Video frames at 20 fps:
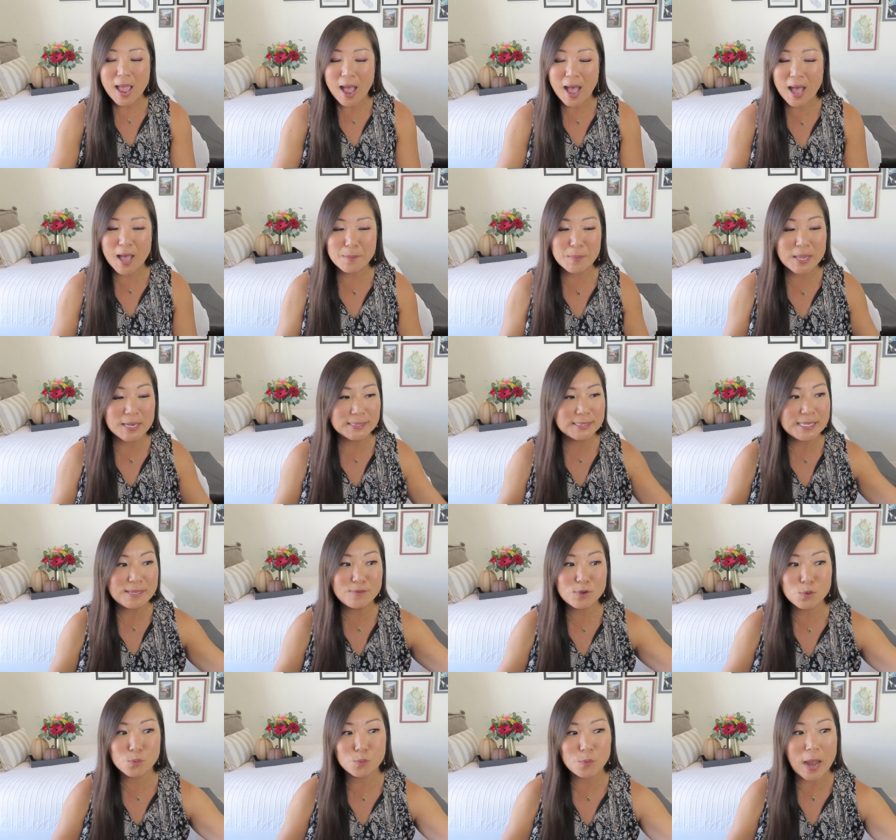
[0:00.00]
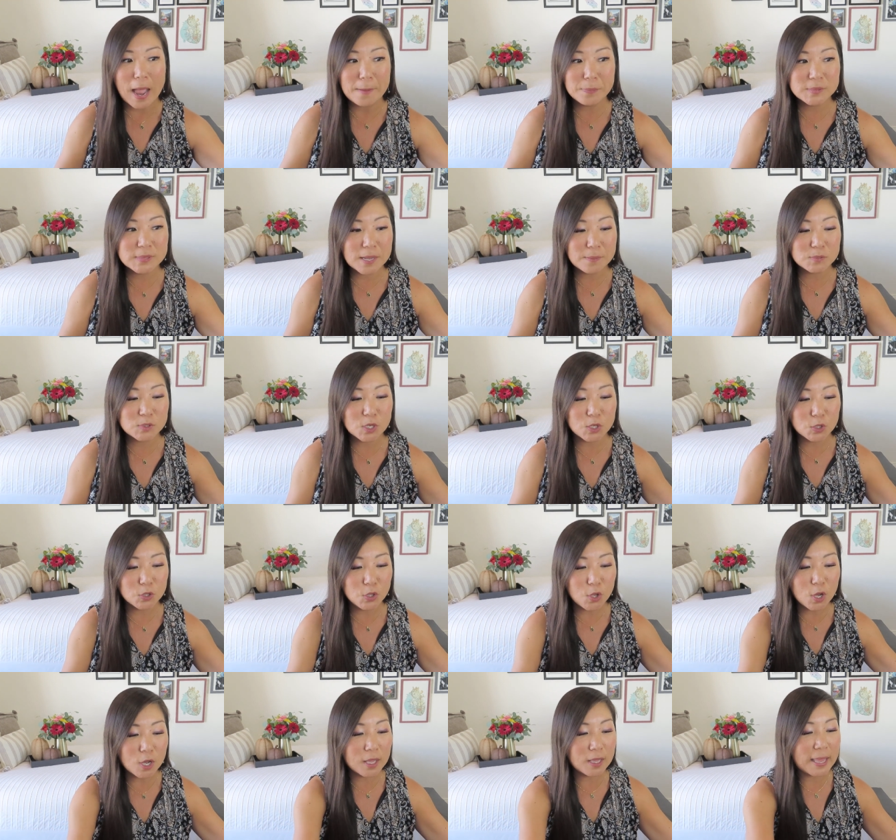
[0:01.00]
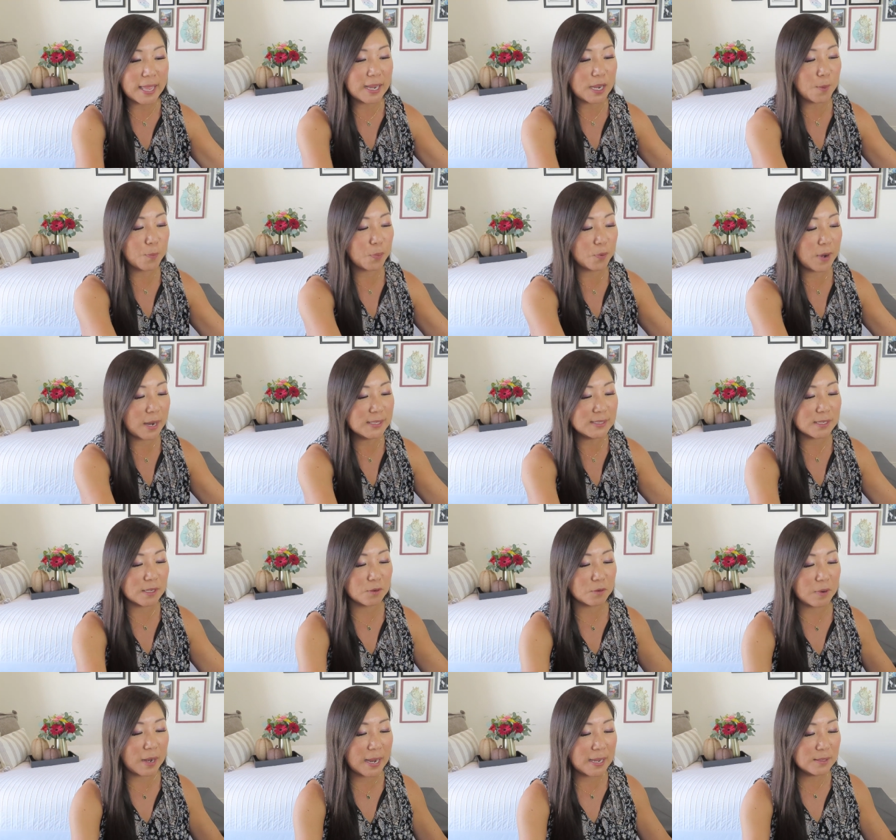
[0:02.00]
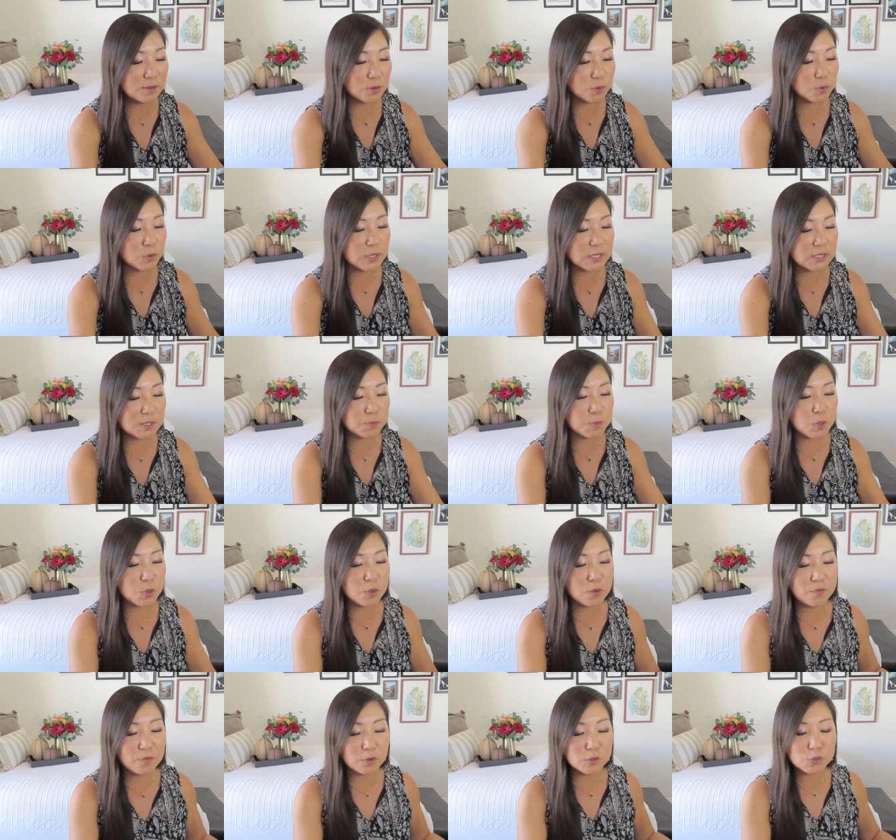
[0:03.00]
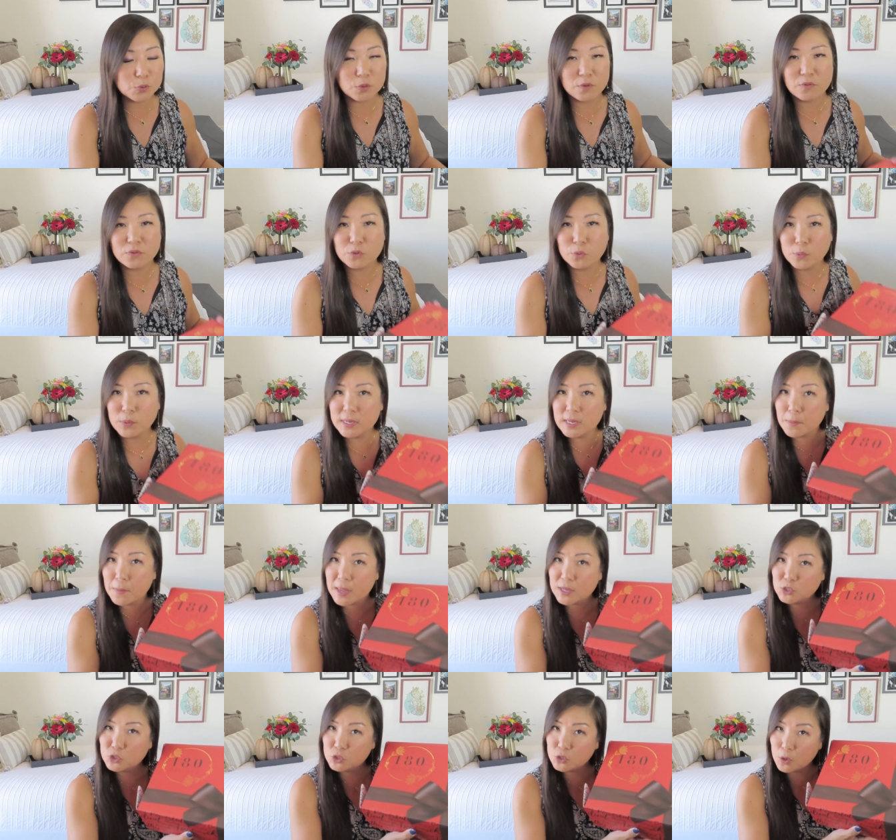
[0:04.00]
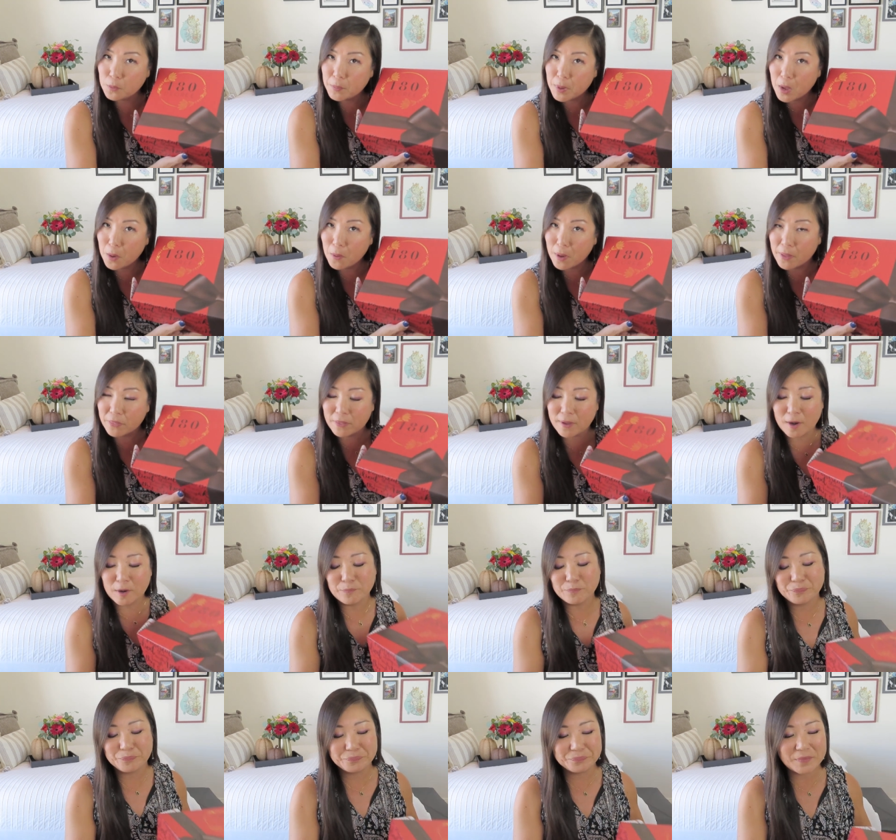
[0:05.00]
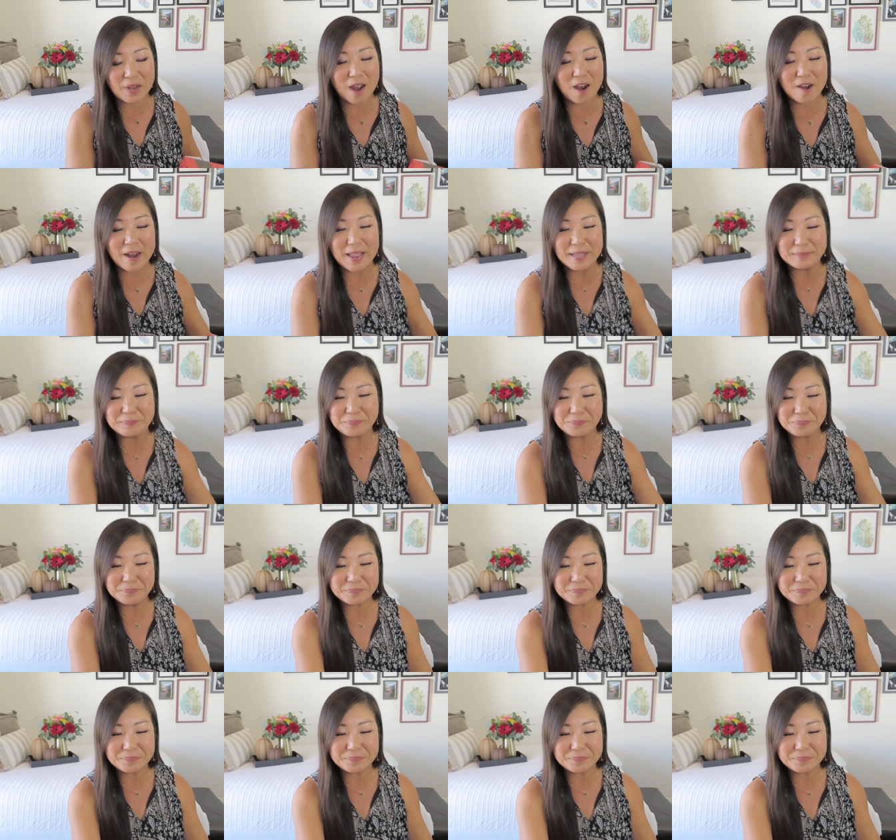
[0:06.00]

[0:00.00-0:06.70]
Um, and it's even wrapped up to look like a present, right? This beautiful sort of three-dimensional bow on there. All right.